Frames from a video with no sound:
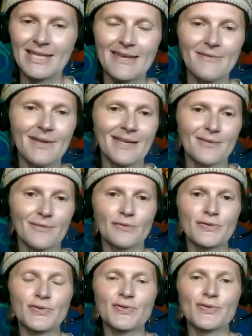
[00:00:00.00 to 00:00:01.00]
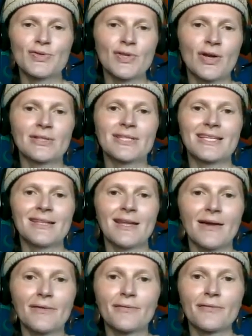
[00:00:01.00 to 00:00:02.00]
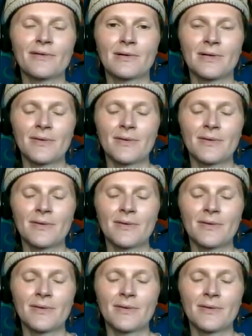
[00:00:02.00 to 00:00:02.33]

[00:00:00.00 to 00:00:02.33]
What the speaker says: giving was not enough,